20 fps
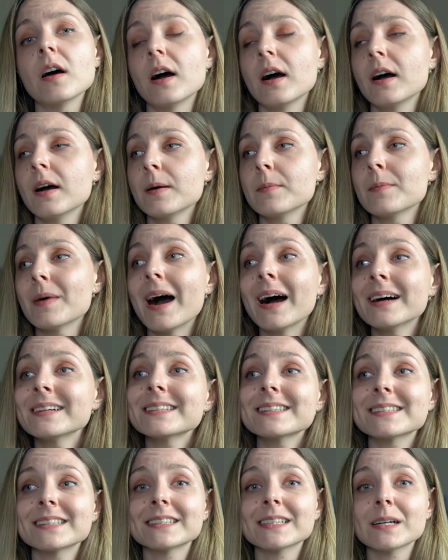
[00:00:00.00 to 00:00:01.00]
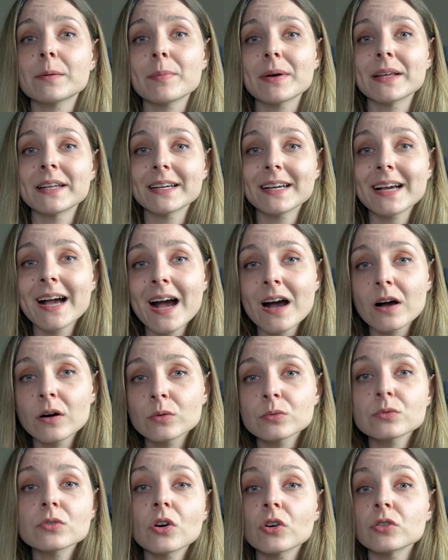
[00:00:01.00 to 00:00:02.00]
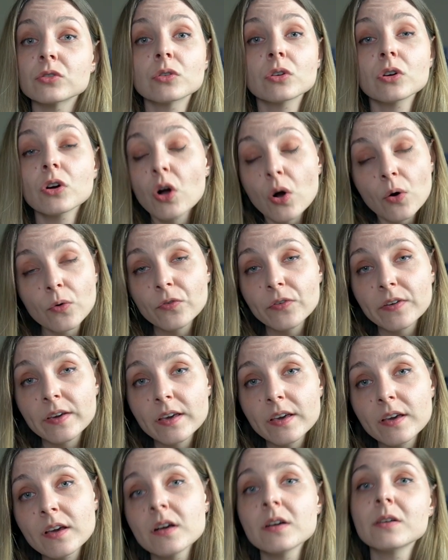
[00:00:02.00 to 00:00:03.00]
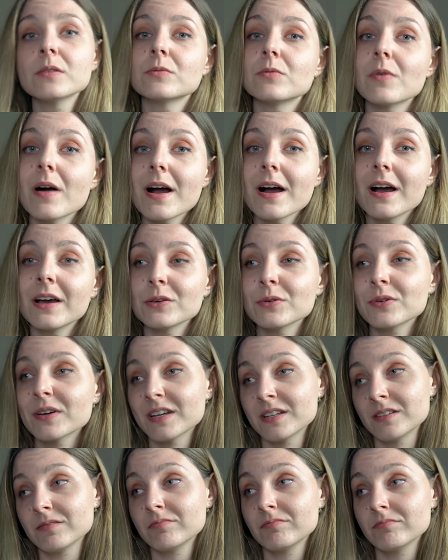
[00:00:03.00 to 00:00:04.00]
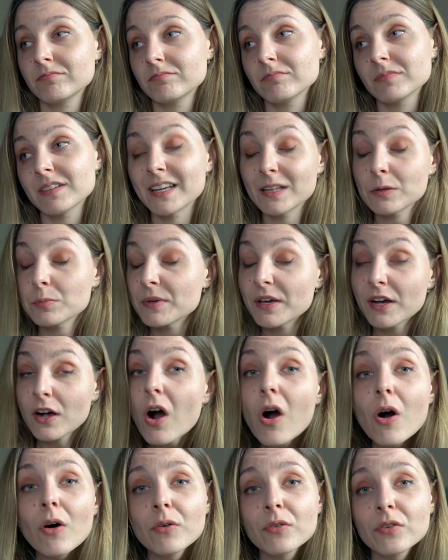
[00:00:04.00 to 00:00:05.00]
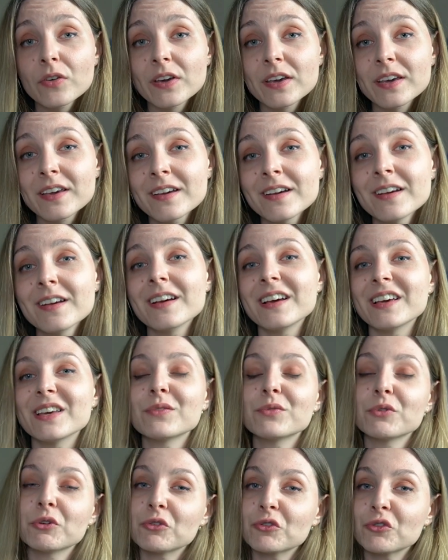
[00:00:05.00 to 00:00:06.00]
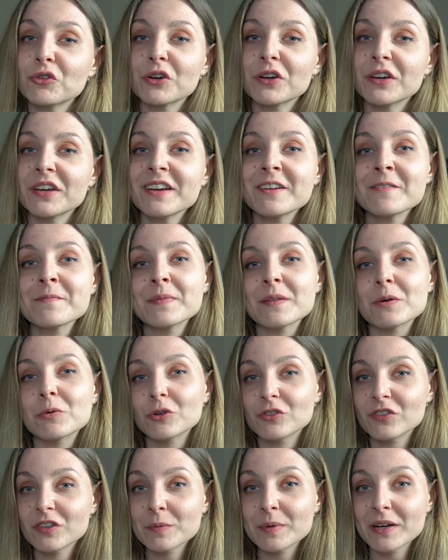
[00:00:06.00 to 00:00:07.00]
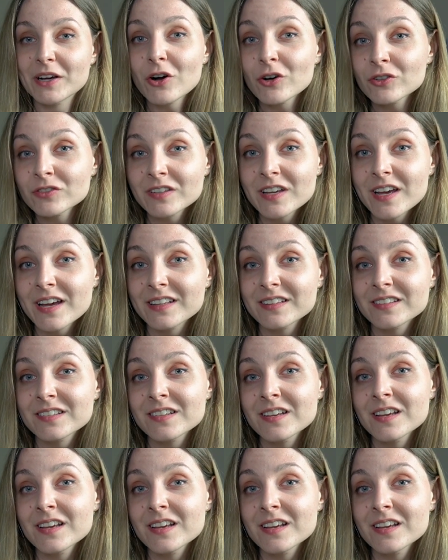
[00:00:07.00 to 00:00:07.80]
I set up an account on Ko-fi where you can get me a coffee if you enjoy watching my content.